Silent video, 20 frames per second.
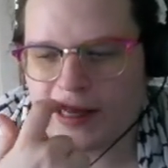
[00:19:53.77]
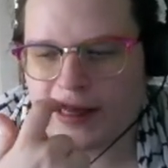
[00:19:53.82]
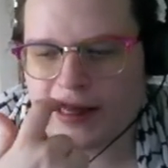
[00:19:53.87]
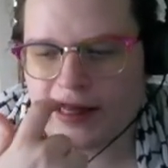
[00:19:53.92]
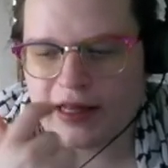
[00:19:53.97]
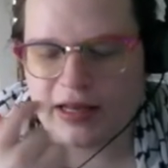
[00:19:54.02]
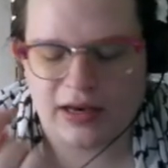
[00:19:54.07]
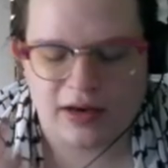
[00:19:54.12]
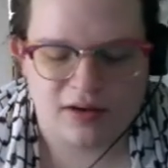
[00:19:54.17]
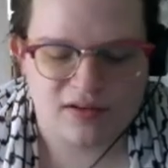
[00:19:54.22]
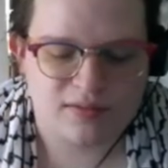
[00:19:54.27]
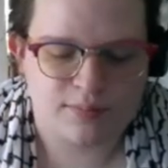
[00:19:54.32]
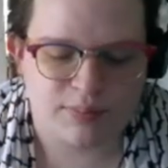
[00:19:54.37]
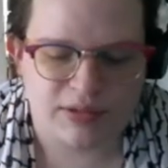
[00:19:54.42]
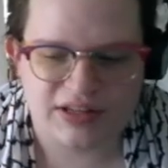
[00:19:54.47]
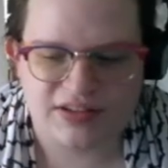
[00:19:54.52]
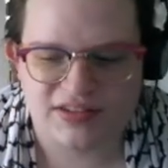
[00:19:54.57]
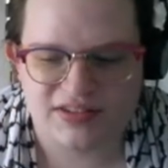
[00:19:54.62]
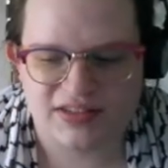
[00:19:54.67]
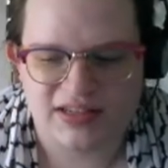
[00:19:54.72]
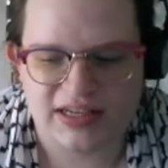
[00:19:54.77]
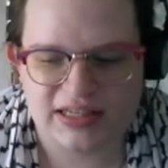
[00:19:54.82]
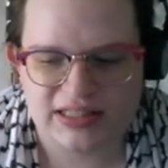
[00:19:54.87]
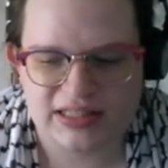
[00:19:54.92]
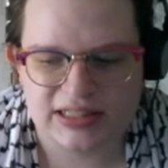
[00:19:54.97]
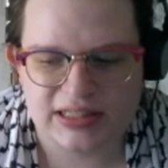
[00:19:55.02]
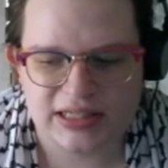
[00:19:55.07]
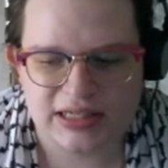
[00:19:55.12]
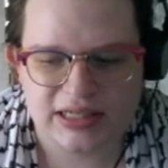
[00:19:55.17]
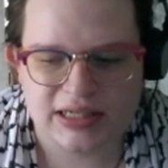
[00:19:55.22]
it'd be
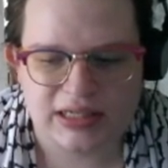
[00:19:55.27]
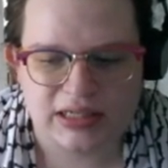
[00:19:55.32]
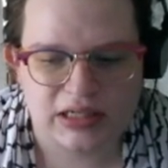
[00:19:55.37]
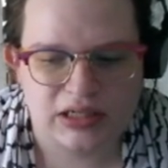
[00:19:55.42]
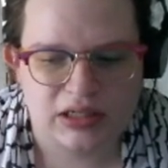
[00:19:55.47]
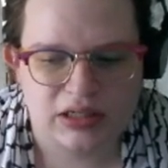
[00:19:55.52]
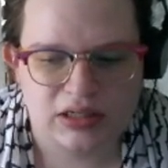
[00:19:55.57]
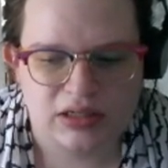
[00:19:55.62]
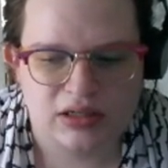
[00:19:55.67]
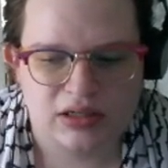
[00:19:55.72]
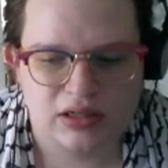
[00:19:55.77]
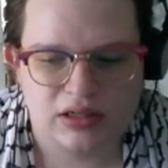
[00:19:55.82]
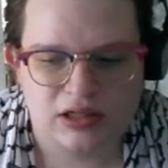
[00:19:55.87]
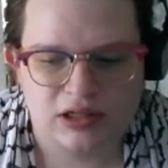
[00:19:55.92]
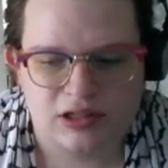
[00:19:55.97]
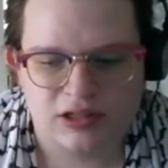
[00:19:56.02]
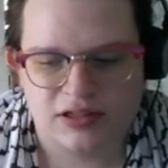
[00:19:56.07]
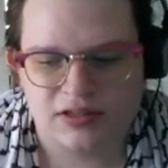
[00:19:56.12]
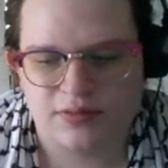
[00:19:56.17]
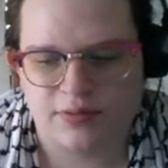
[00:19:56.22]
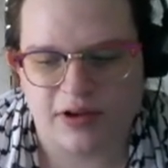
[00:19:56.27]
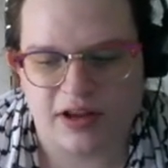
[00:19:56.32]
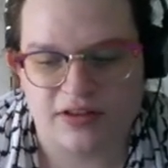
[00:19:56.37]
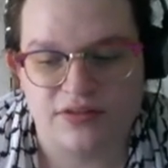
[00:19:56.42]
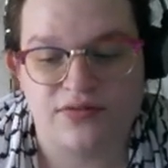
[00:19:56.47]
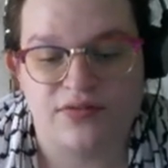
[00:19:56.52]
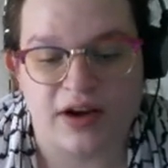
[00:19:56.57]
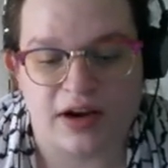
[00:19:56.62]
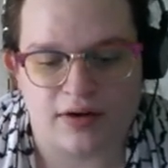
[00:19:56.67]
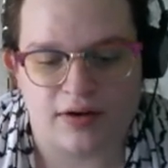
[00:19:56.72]
60. It's
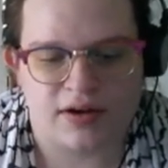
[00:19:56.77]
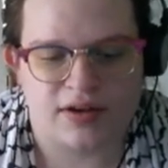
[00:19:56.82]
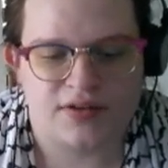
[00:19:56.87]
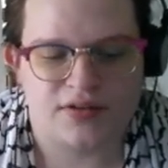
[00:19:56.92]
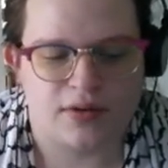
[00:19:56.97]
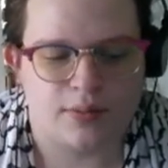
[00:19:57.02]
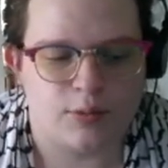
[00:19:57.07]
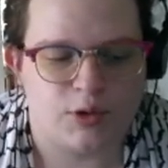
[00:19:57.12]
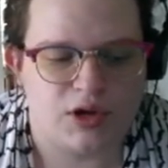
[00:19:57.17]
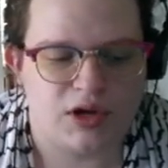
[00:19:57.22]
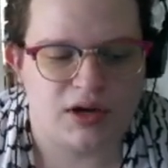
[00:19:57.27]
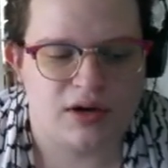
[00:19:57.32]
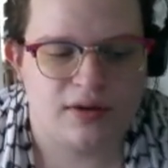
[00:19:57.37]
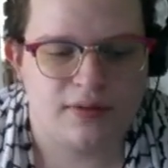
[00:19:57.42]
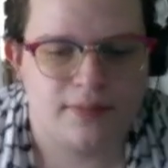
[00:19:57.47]
very similar.